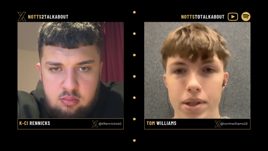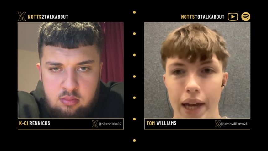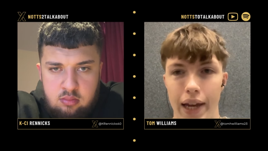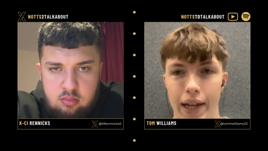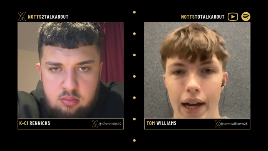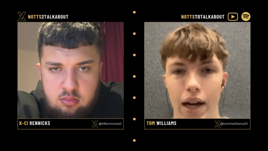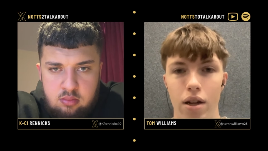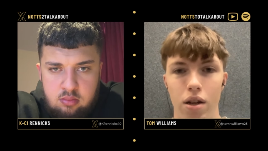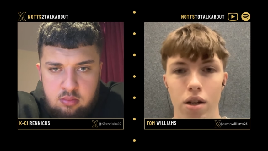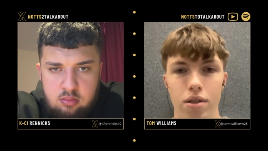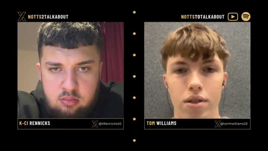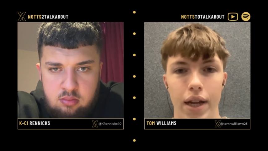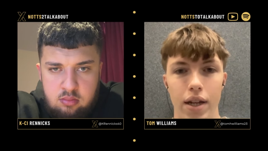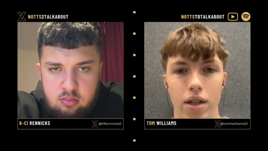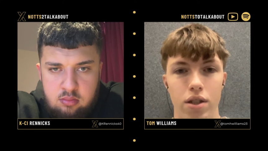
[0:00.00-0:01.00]
Speaker 1: taken out of
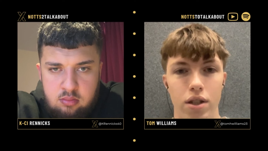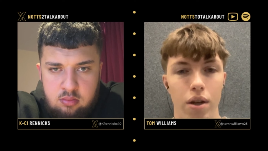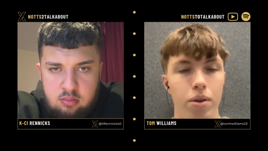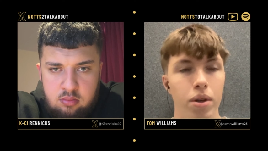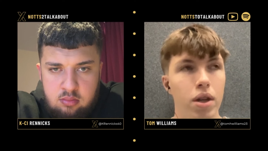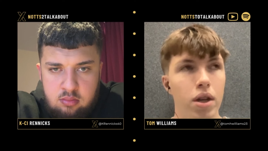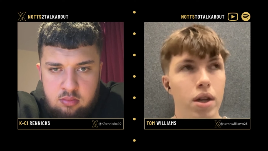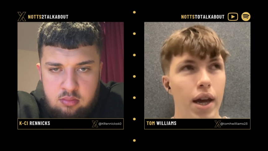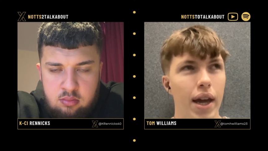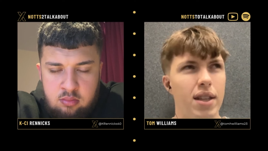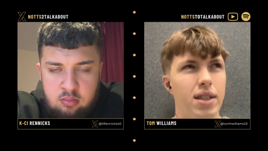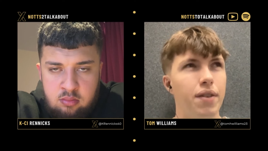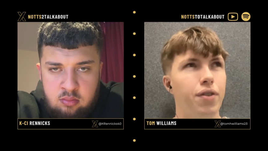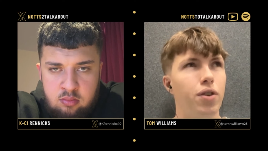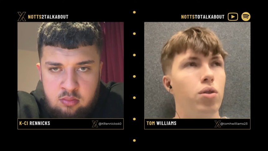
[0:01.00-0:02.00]
context, so it's
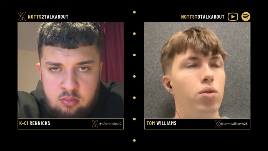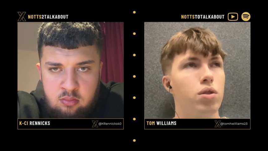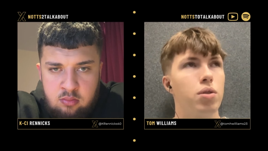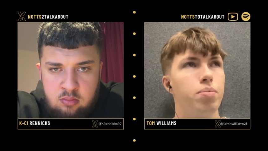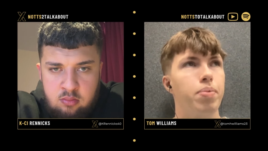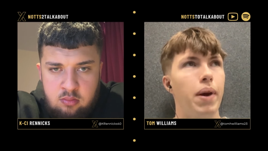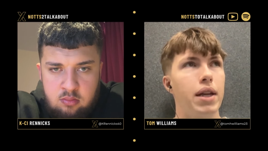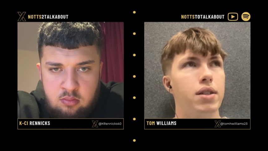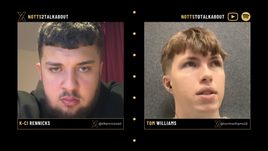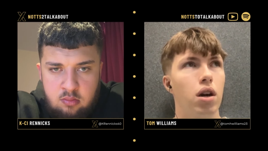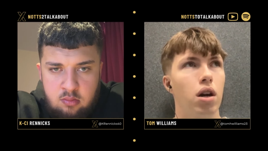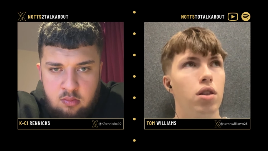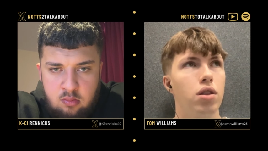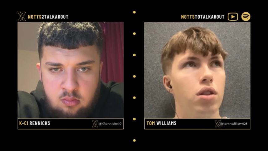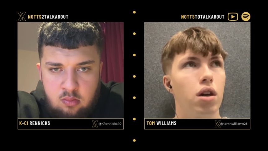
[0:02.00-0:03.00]
difficult to base it
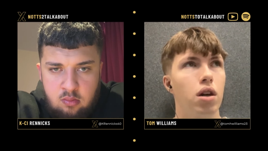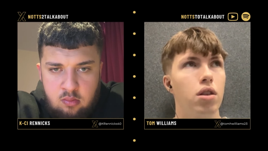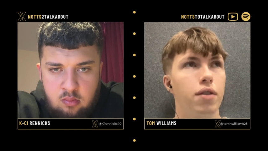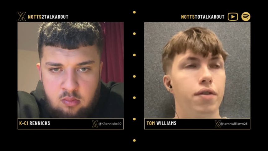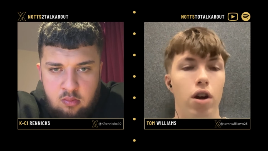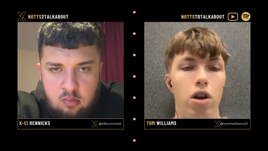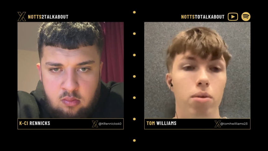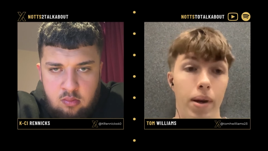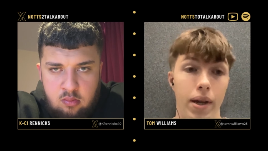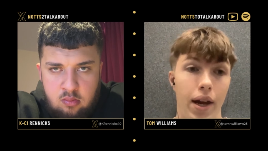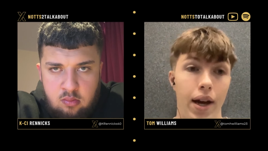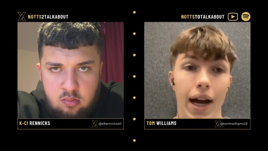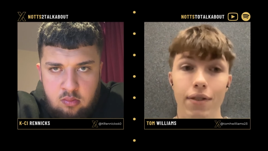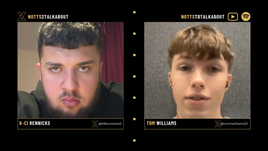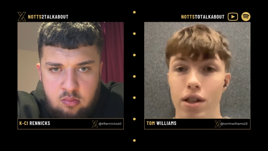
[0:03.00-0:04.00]
on on the photo. But yeah, I
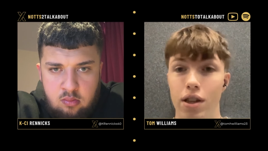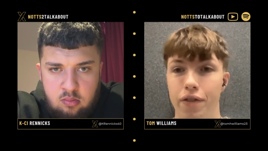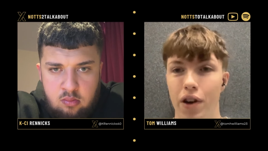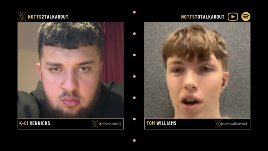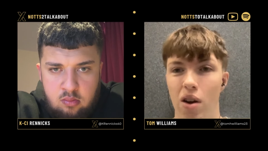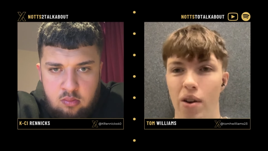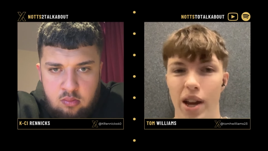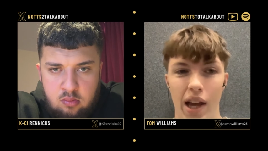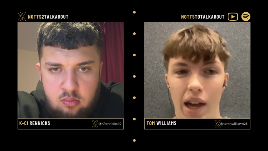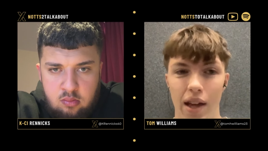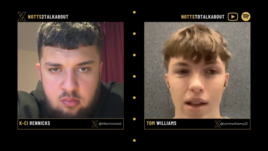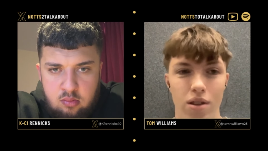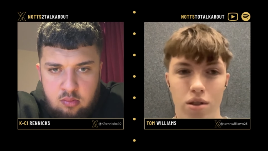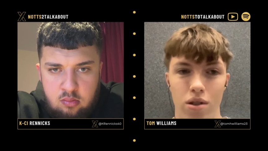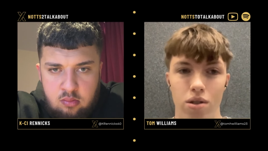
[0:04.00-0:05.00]
have seen the photo, and it, it
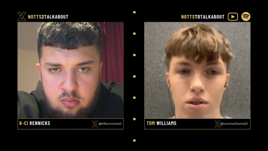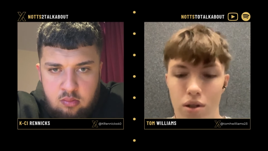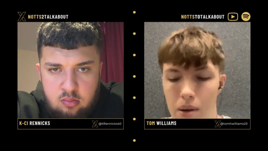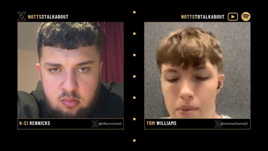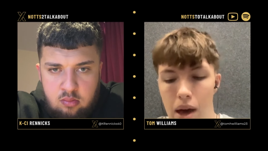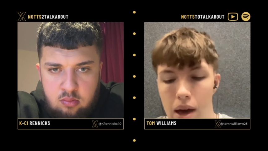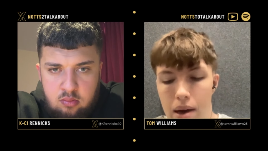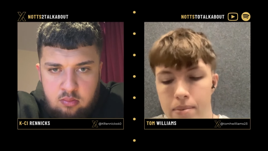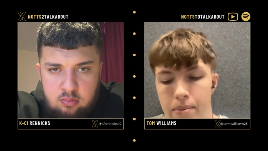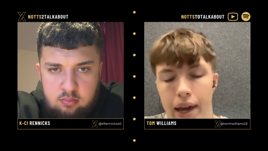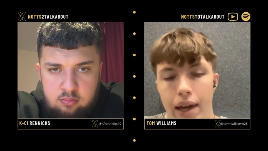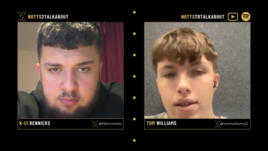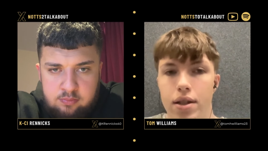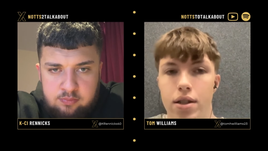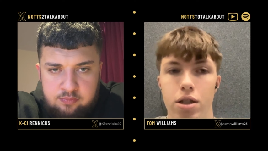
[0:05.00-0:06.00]
doesn't look
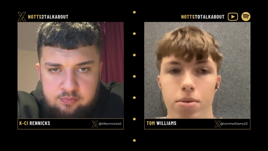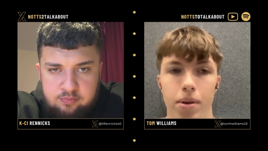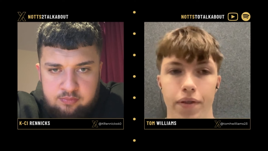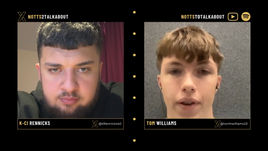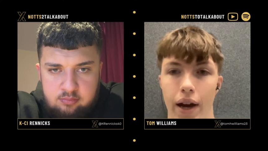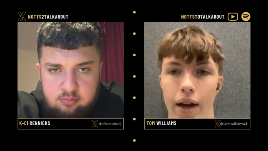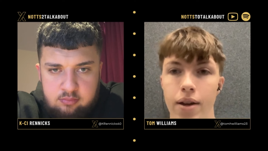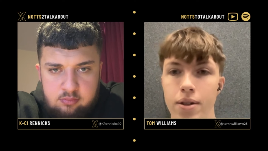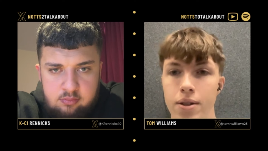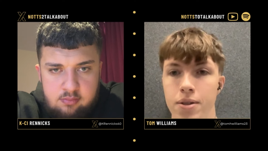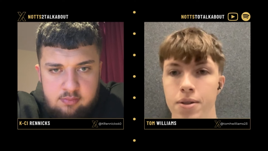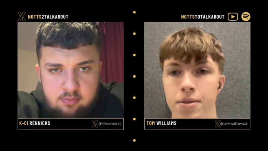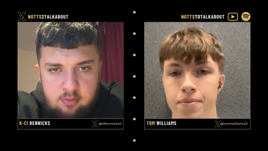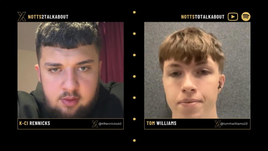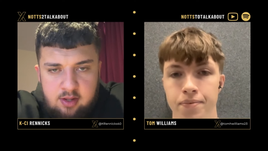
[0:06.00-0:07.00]
amazing,
Speaker 2: to be fair.
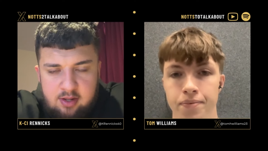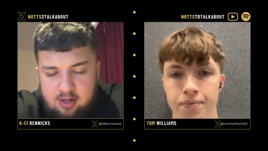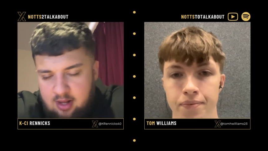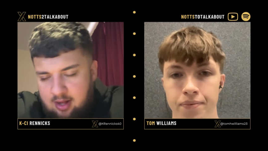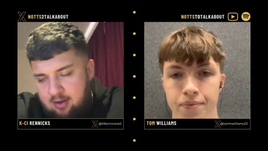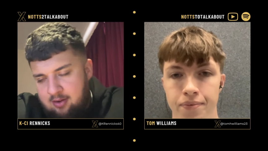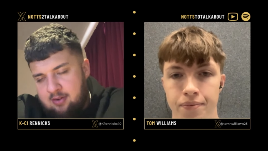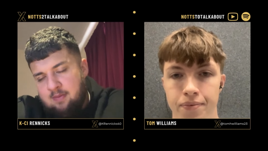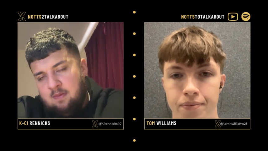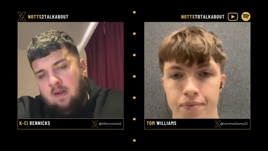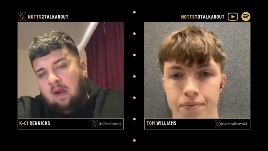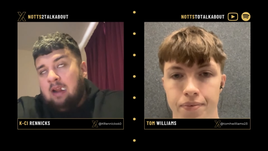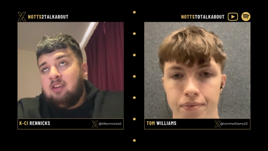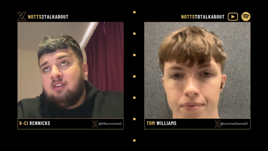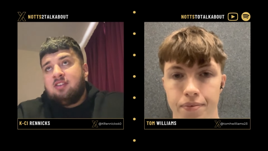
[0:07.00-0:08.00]
No,
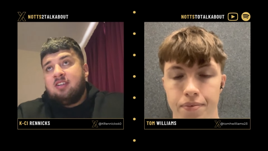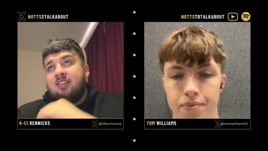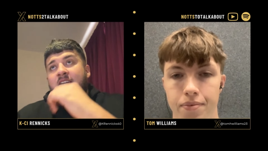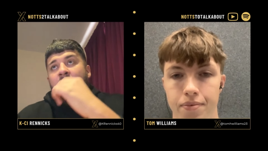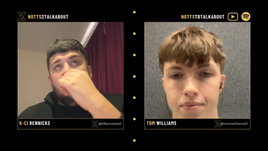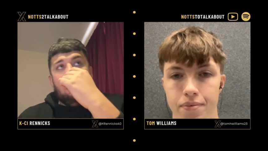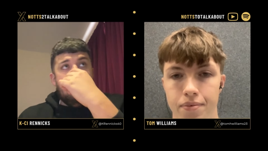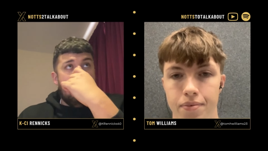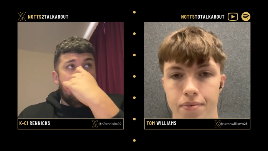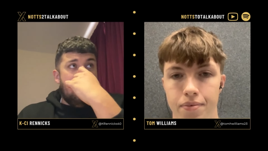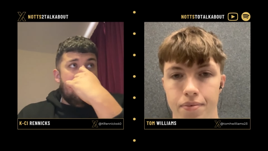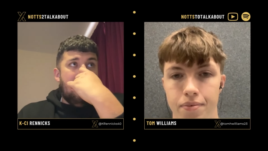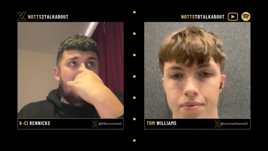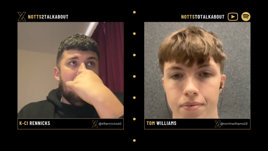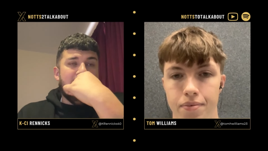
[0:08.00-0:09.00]
it doesn't.
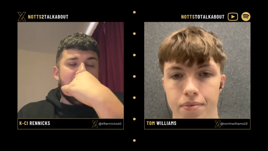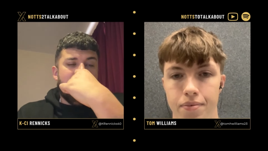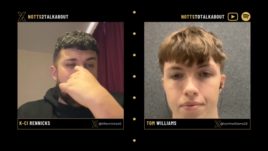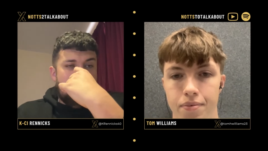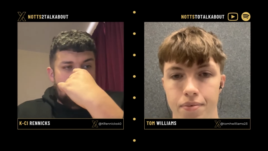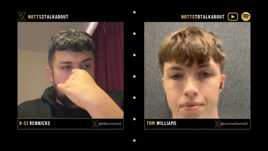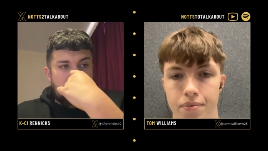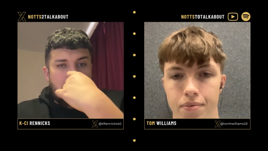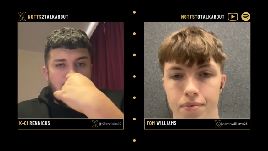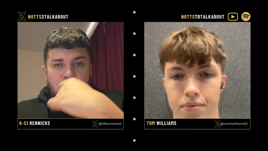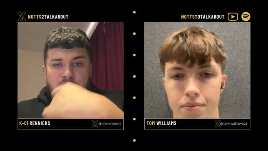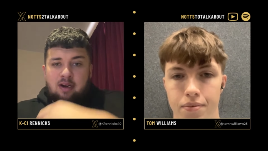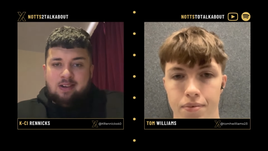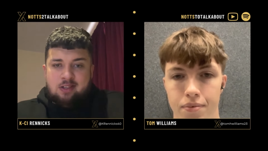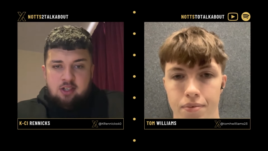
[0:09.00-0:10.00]
And uh,
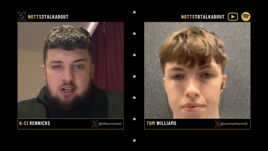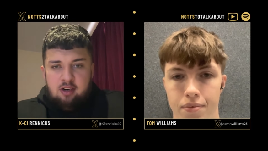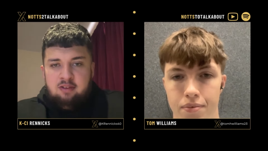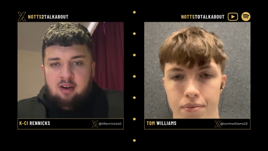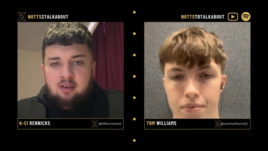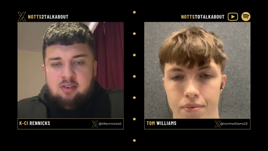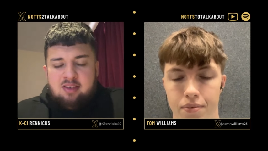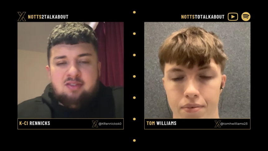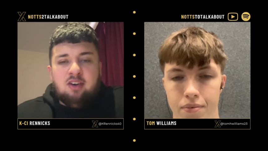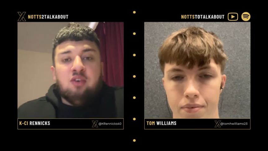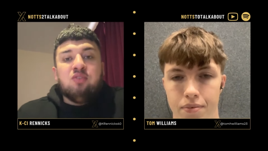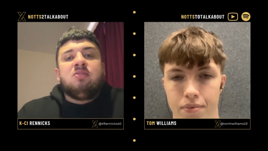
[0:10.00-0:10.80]
I'm pretty sure if obviously